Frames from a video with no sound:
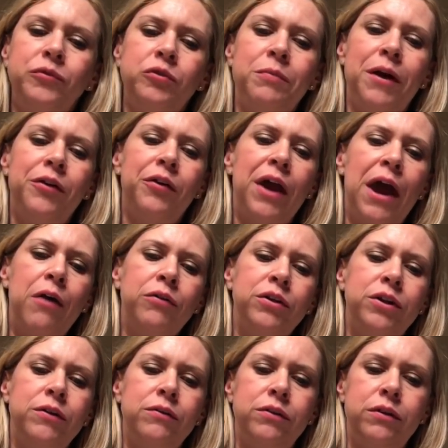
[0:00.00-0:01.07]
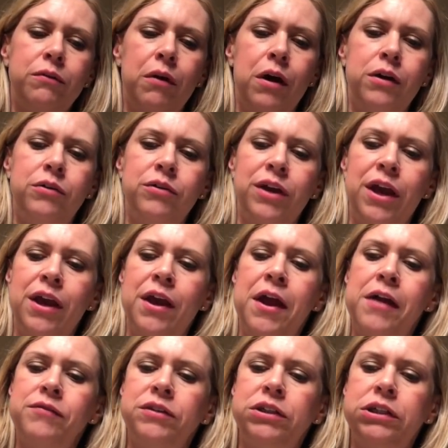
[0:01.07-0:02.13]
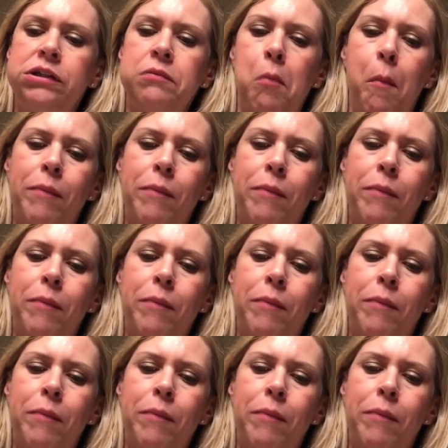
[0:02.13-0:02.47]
No matter how cute you are, you can't have any.